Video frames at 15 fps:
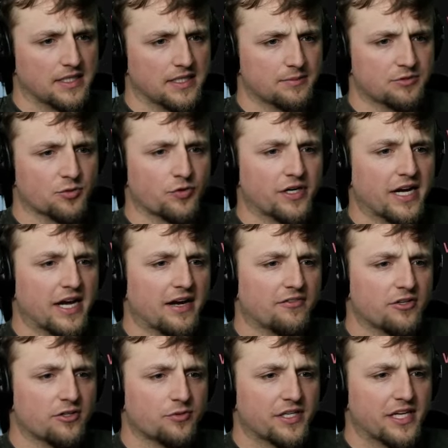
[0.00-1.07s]
So
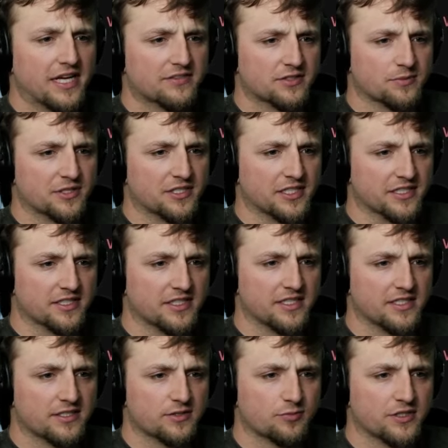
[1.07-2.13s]
wherever we have something like
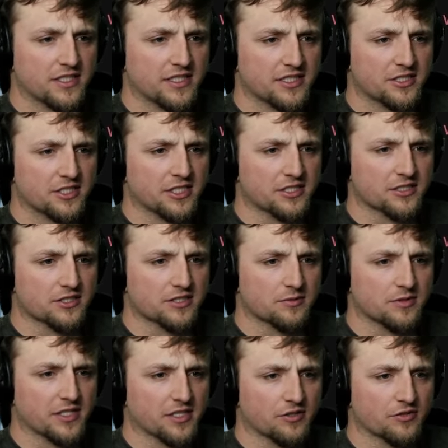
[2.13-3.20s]
this, we need to change this to
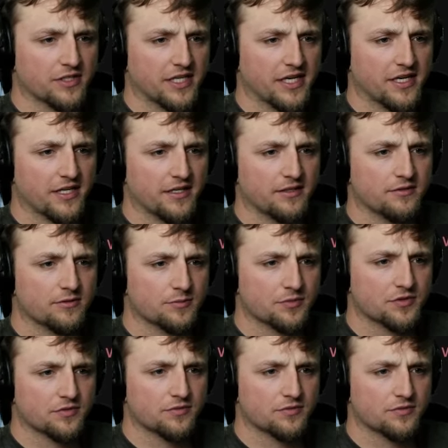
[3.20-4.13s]
be okay. Whoops.